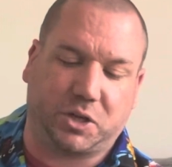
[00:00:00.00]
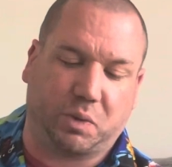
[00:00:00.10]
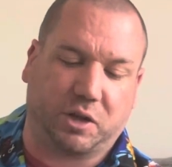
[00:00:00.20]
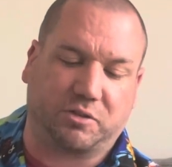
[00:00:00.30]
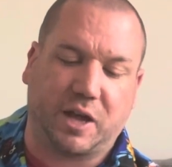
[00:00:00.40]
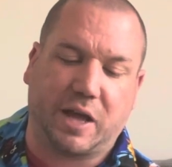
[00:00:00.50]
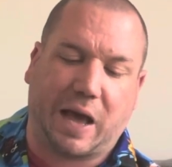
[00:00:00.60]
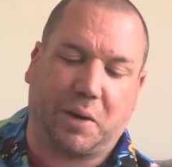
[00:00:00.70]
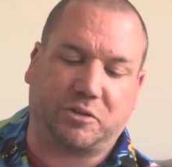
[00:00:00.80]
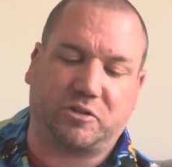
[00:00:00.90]
was,
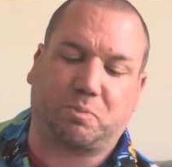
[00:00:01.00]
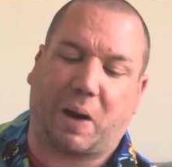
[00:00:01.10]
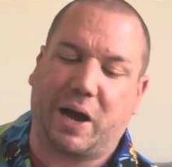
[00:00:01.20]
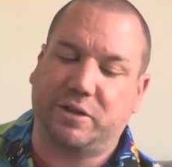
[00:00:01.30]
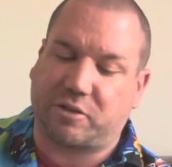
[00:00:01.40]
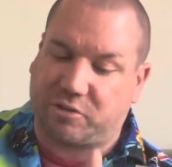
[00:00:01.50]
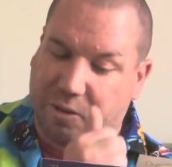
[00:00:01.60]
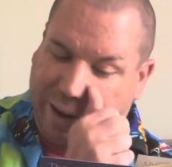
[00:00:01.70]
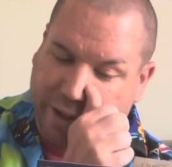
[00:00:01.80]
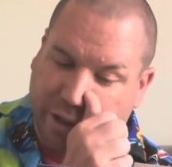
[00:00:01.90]
I was inspired to turn
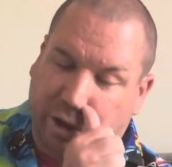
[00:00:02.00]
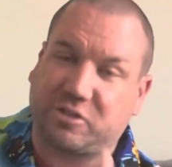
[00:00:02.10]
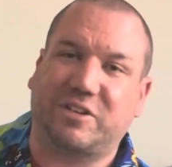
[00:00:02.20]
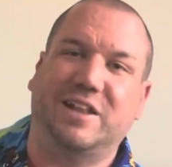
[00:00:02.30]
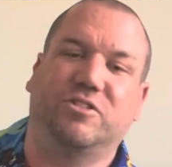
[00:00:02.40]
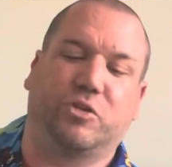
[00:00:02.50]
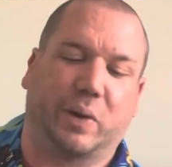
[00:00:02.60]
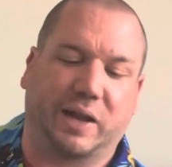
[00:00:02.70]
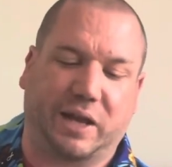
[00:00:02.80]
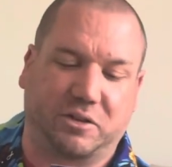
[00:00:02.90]
my loss into a
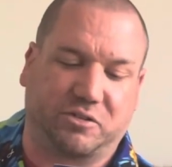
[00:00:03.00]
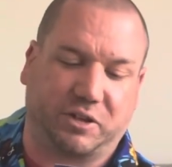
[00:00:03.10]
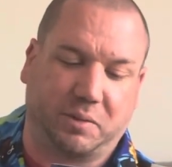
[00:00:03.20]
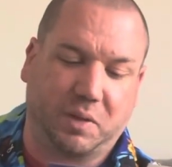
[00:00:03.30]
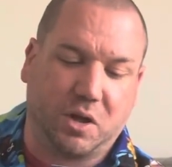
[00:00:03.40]
legacy.